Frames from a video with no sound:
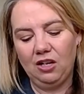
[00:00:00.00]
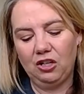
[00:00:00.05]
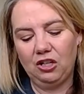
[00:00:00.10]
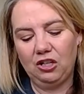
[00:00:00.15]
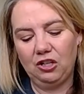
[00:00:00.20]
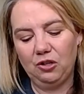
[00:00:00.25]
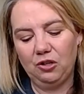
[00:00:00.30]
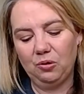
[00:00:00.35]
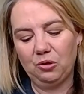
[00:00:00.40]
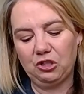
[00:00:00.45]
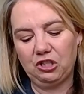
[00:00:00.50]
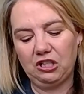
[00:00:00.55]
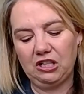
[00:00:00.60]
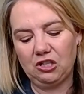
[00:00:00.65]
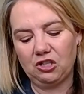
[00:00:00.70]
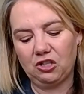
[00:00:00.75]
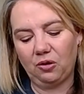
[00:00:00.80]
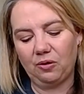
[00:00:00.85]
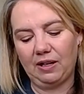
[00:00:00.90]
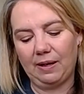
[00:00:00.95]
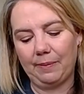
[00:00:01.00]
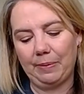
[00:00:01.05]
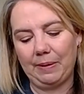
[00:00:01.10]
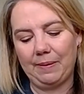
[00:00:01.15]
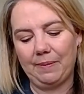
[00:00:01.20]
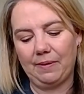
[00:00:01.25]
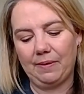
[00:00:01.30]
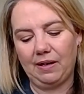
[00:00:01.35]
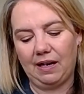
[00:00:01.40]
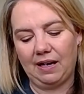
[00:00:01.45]
She showed up
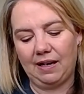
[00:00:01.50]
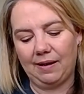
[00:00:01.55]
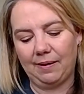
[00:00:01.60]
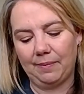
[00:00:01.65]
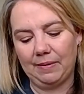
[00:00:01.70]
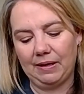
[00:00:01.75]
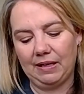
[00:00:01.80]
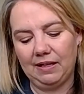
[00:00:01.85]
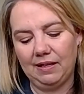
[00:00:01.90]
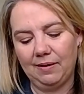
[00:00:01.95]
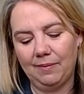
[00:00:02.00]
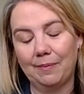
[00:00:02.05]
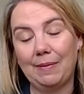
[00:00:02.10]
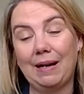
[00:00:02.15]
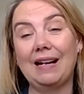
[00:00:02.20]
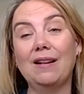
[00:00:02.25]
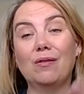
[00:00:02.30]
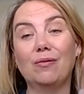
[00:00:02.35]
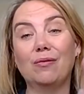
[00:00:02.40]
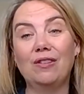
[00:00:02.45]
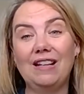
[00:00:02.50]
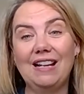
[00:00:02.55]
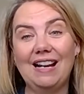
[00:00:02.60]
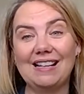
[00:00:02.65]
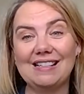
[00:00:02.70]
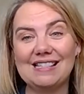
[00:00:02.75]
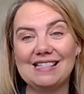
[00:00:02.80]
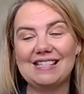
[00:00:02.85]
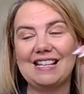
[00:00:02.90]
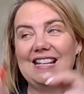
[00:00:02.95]
at my
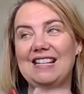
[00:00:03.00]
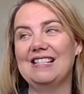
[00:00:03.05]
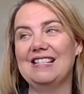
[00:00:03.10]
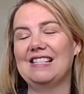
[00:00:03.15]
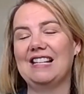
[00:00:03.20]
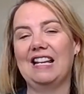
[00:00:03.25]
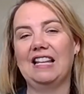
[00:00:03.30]
fiance's